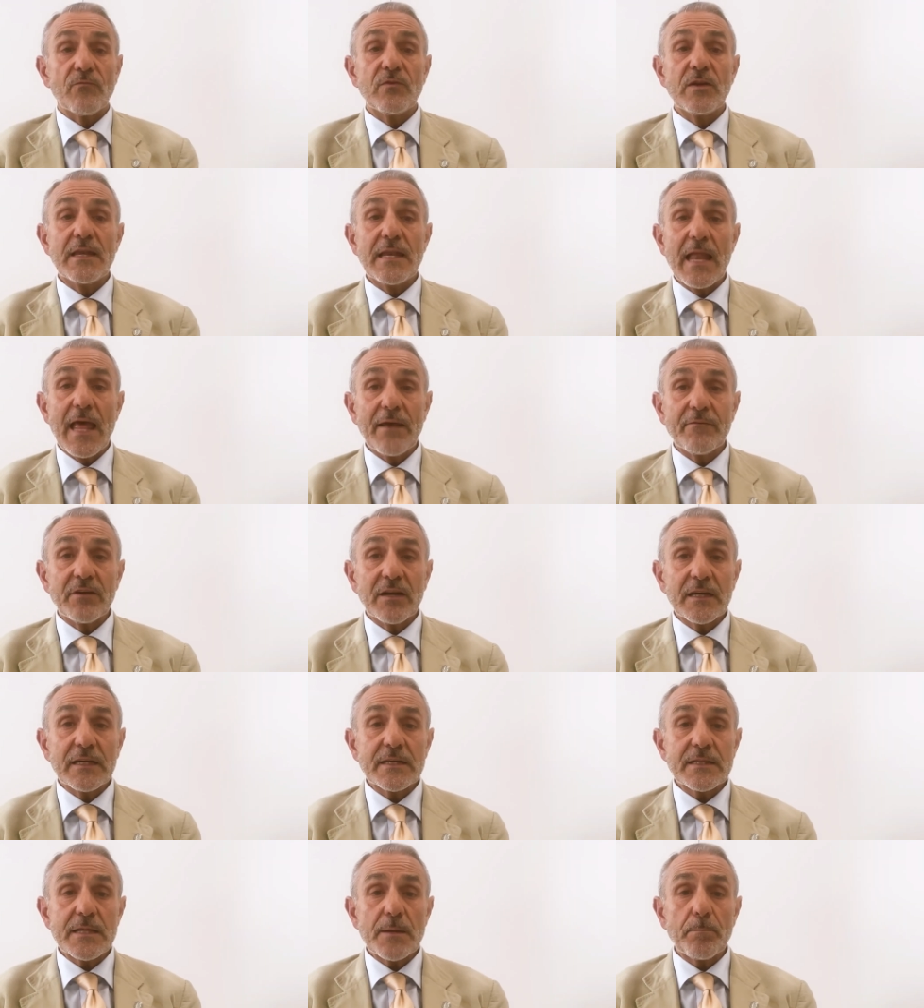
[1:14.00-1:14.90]

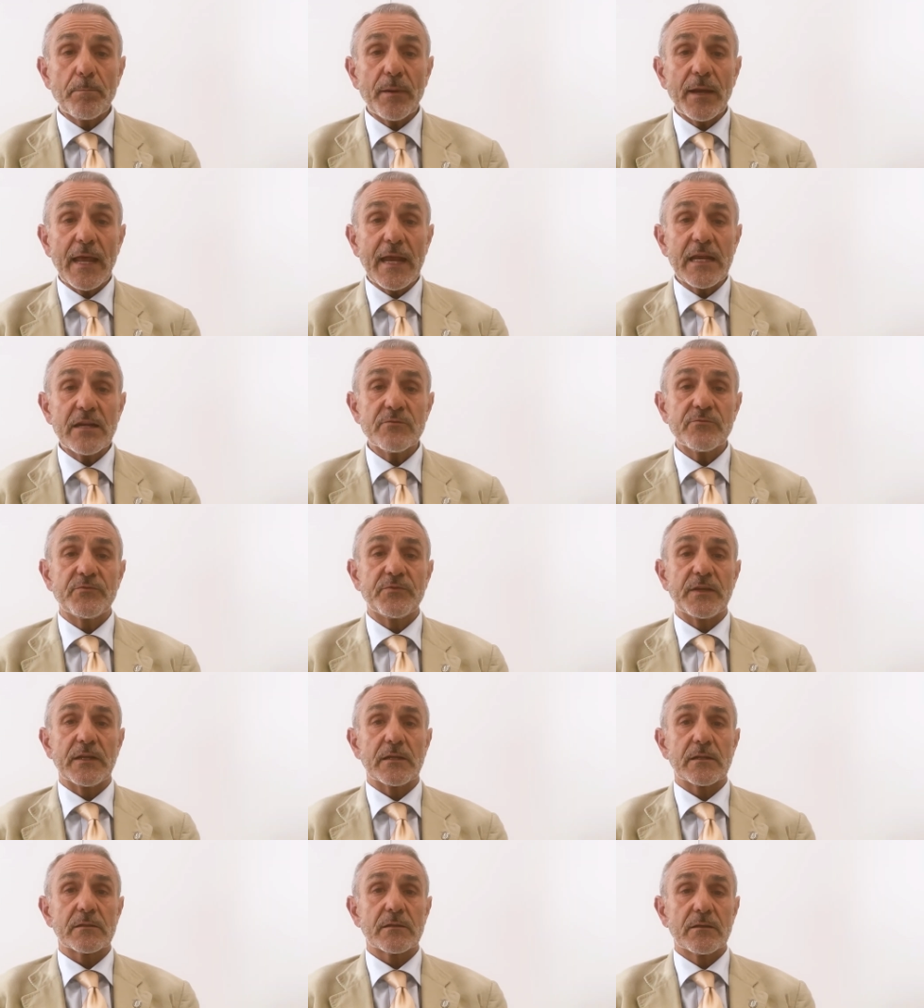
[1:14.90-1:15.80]
leveling the playing
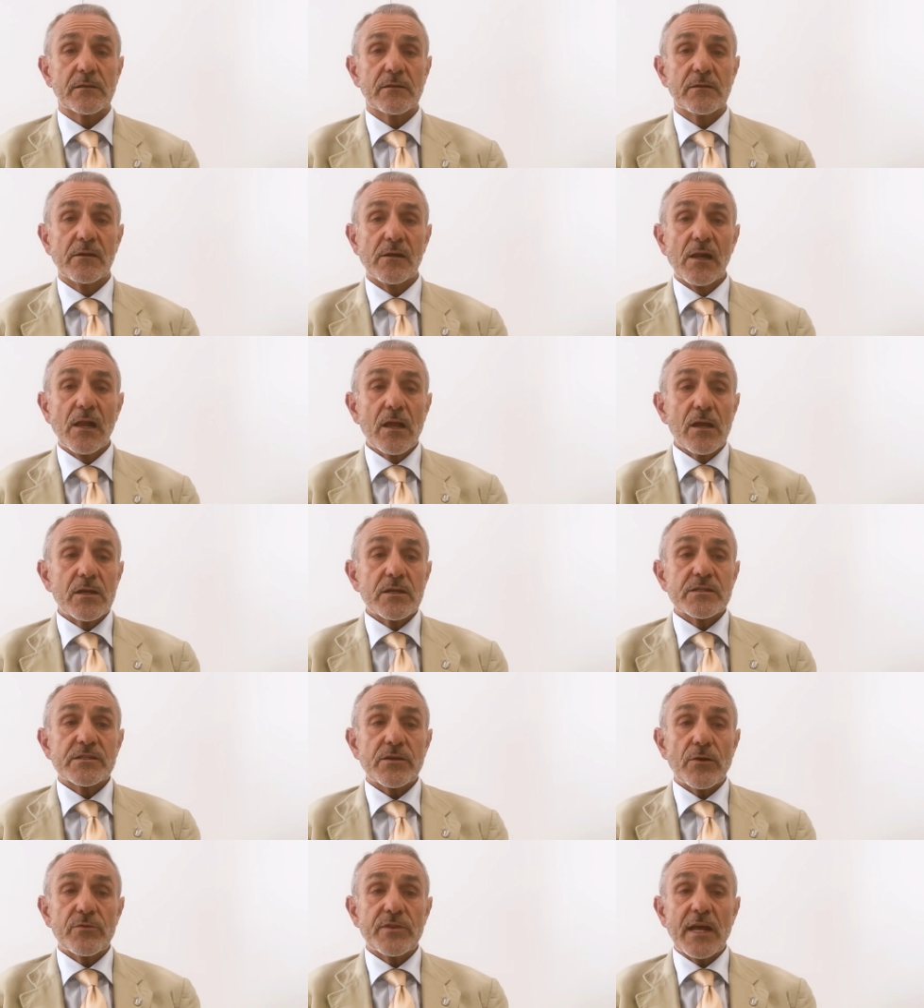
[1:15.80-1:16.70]
field
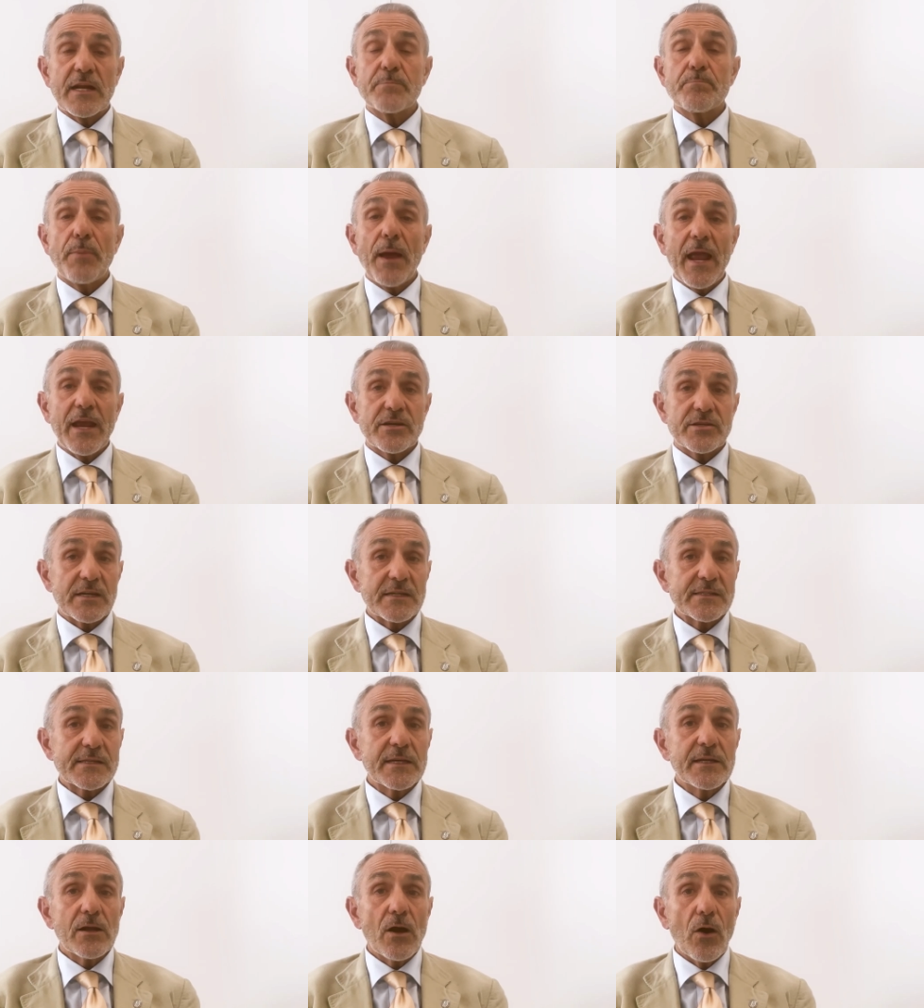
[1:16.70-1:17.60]
so that
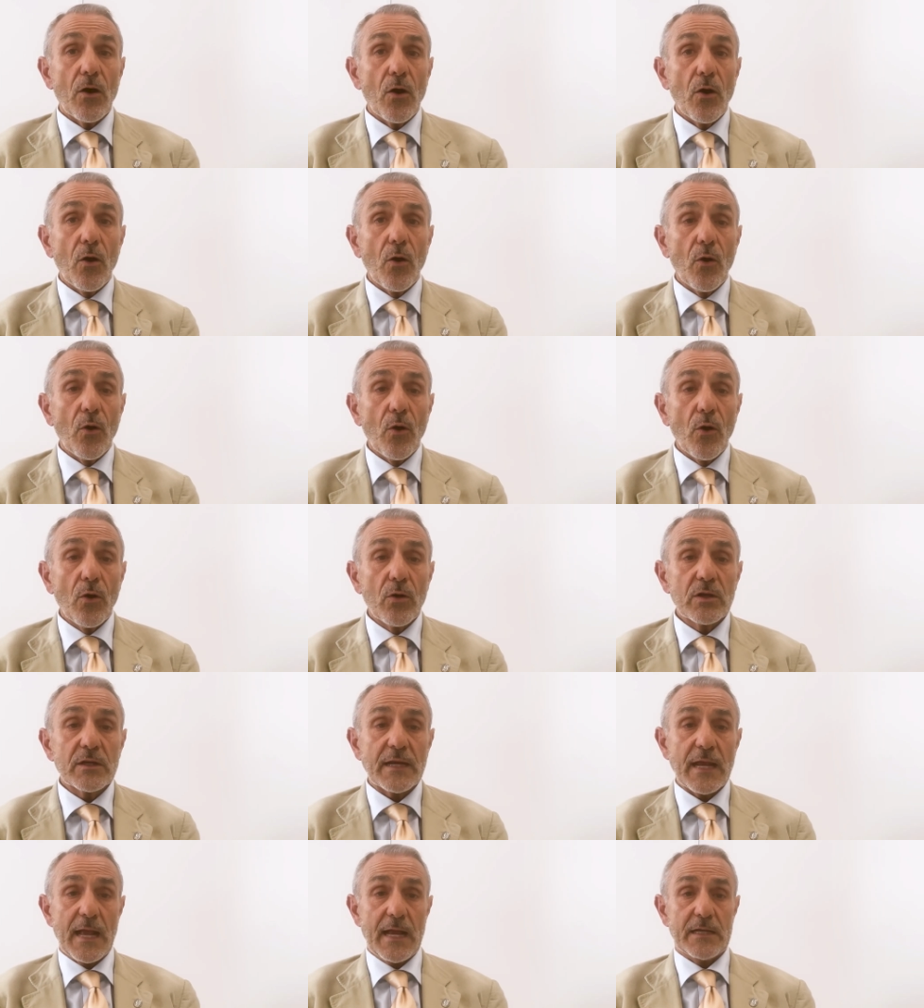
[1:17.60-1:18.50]
patients in
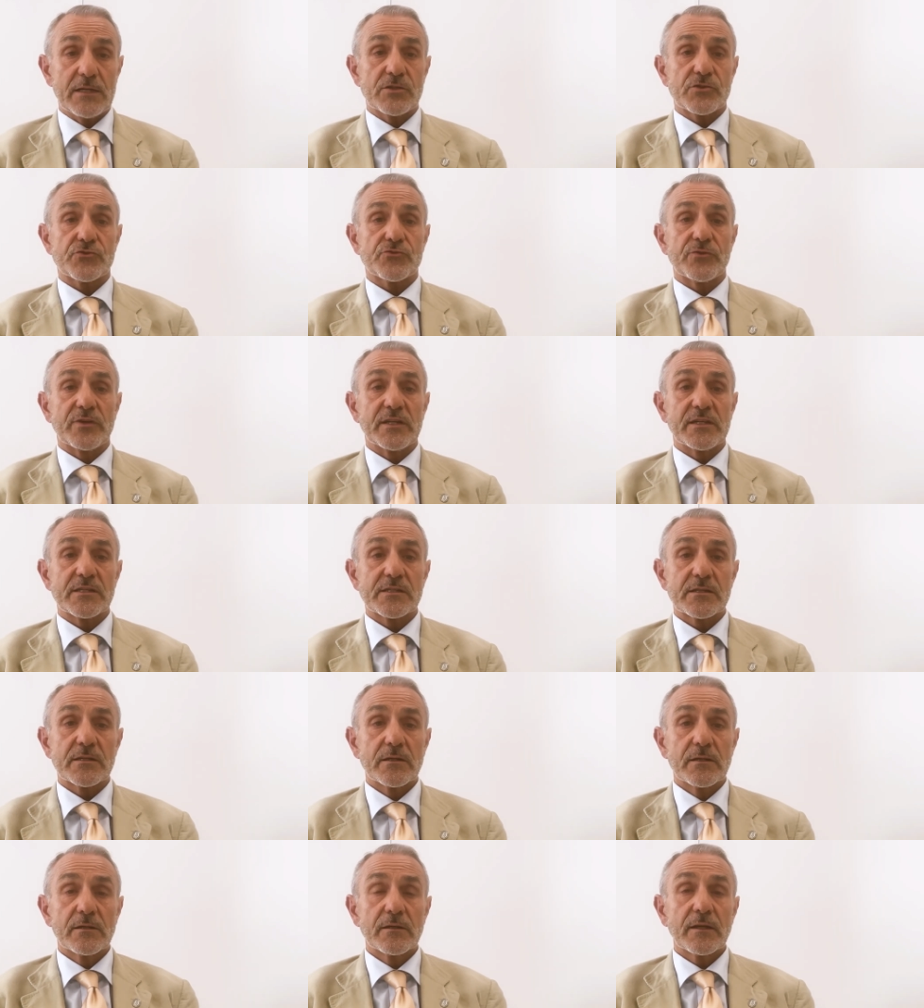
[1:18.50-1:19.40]
all
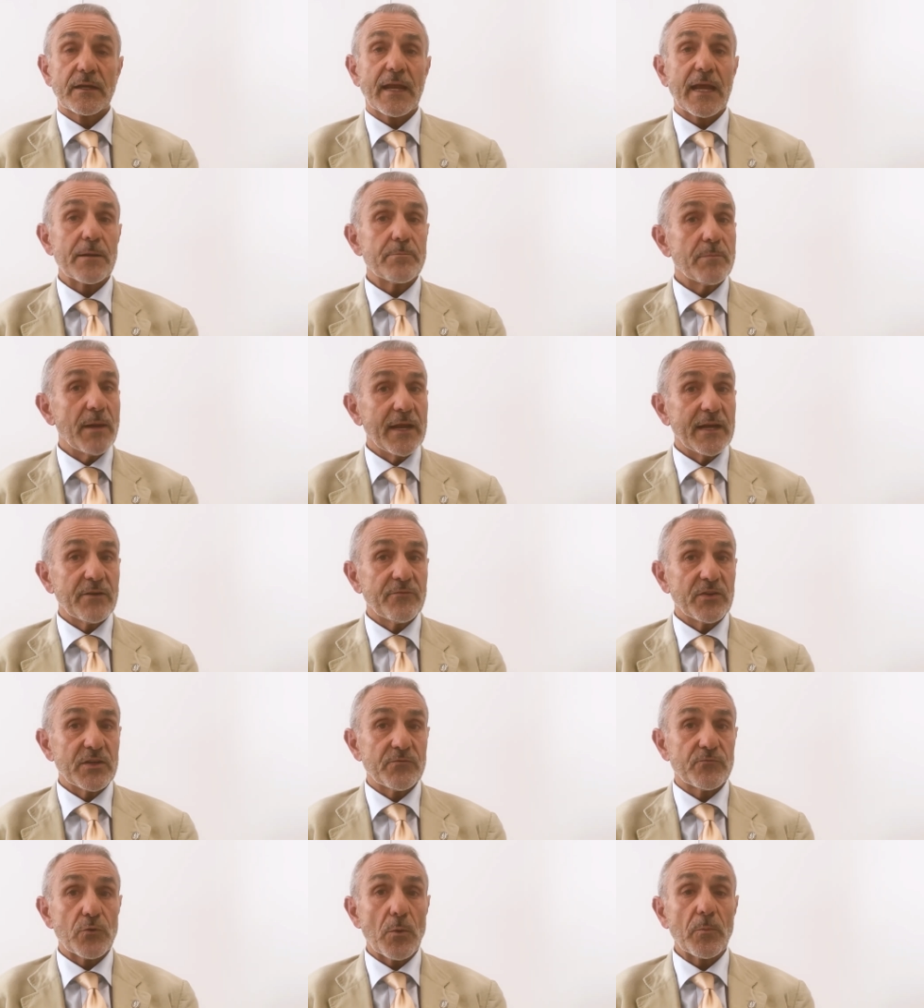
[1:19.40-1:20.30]
countries can
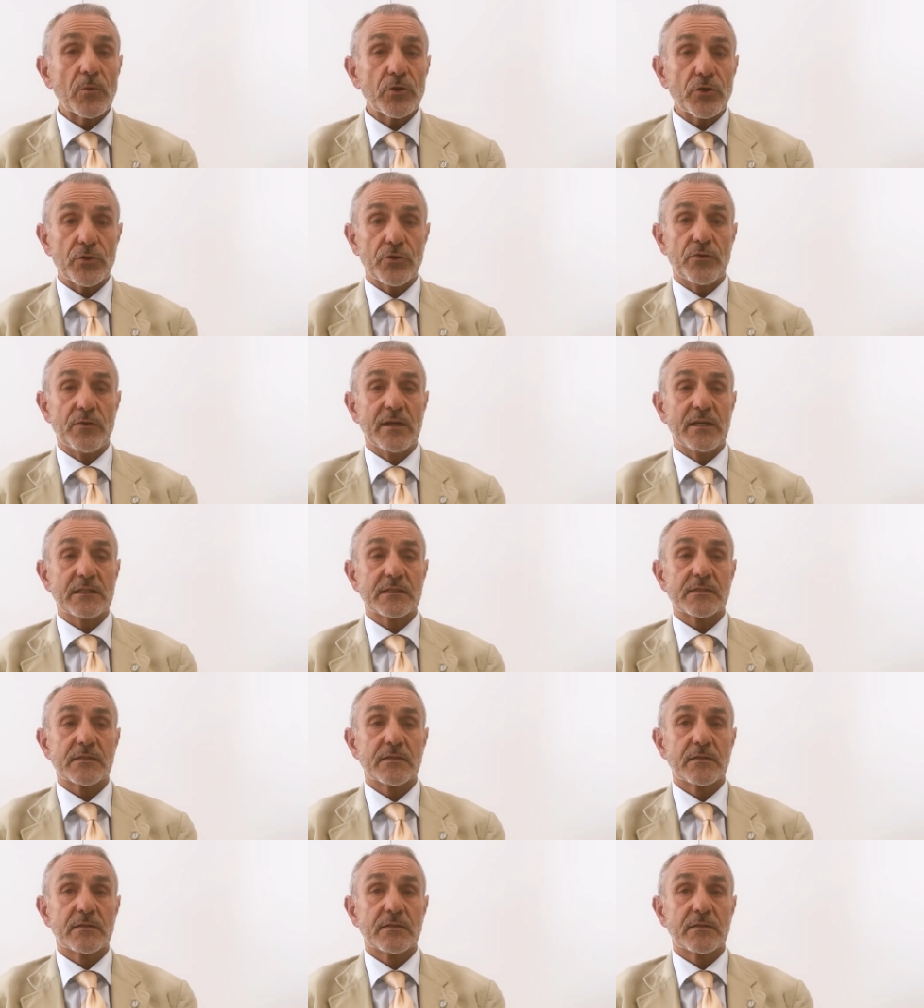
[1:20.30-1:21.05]
benefit from current